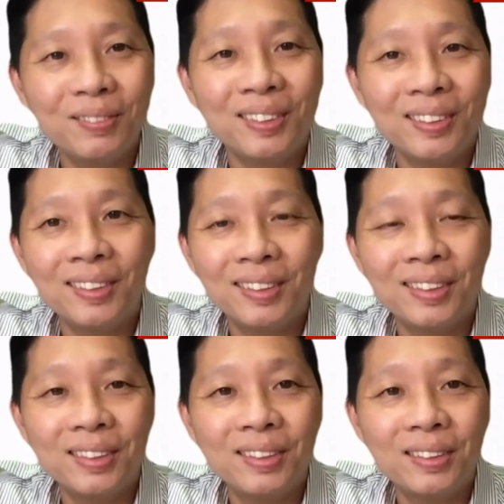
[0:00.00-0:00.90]

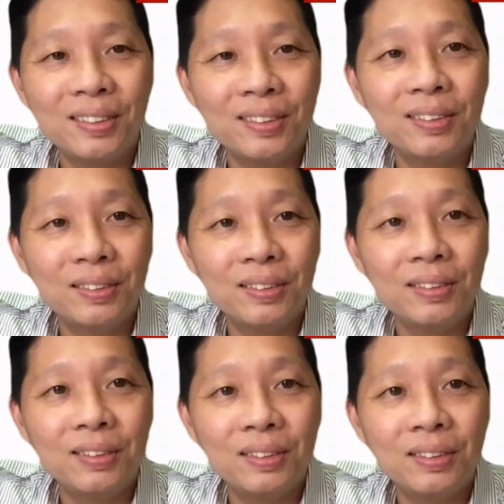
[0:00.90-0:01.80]

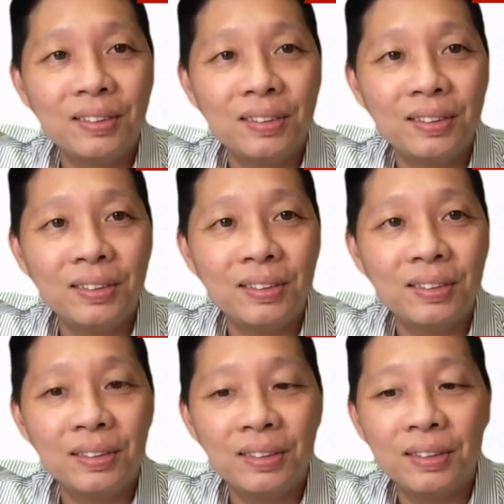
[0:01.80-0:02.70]

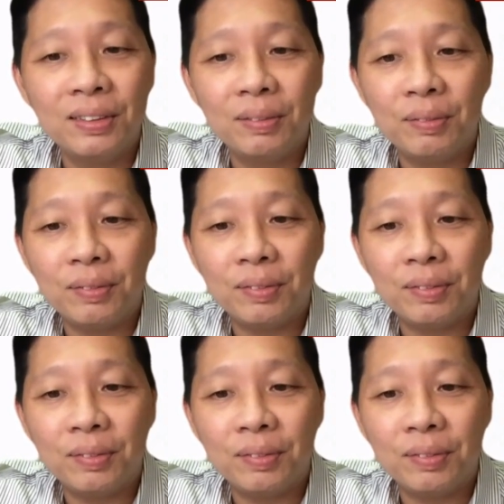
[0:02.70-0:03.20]
No words are spoken by the person on screen.